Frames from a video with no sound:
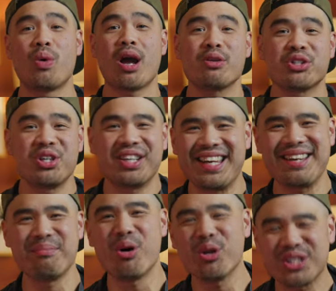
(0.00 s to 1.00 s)
where I was
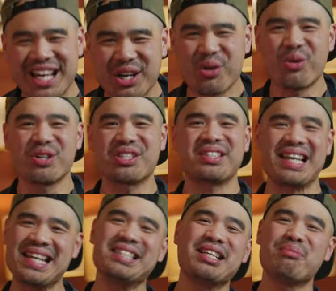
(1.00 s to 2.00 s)
cooking multi-course
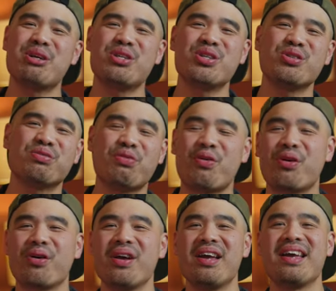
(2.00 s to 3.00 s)
tasting menus
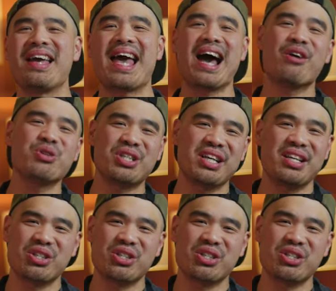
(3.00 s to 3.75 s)
for housing